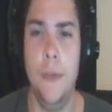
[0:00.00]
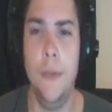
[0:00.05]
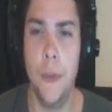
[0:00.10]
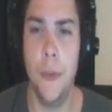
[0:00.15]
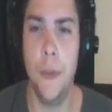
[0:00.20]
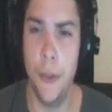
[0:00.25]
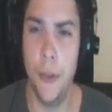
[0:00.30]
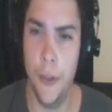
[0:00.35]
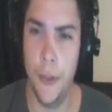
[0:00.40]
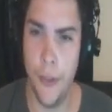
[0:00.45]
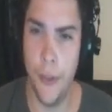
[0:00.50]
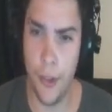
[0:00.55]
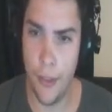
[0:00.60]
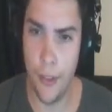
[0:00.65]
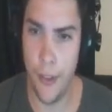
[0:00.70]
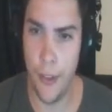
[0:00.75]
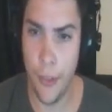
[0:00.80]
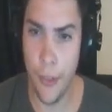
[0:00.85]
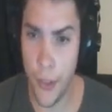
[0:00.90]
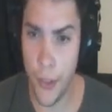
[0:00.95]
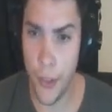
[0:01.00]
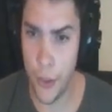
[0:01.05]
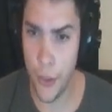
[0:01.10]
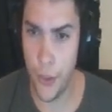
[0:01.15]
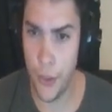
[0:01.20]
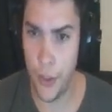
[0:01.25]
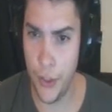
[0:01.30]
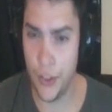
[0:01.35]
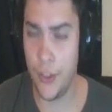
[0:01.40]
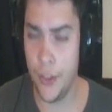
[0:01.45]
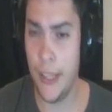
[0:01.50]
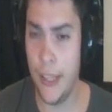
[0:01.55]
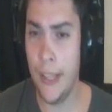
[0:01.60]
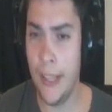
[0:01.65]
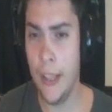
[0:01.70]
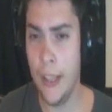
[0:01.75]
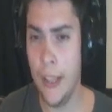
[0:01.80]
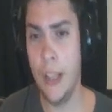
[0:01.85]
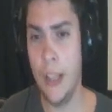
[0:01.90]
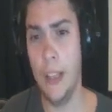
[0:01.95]
or do you think that they should just
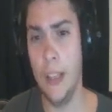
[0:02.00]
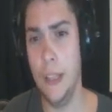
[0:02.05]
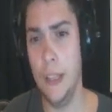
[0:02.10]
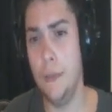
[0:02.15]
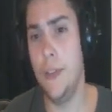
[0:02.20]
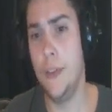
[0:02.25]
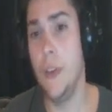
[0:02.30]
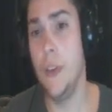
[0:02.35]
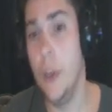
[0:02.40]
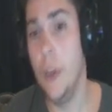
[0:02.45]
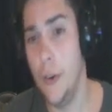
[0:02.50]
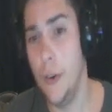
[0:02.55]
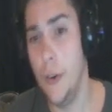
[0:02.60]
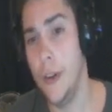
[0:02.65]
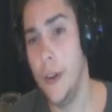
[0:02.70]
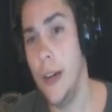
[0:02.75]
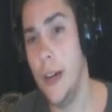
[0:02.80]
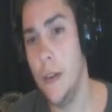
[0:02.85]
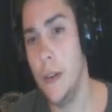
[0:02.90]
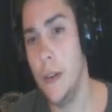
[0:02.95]
leave it alone now?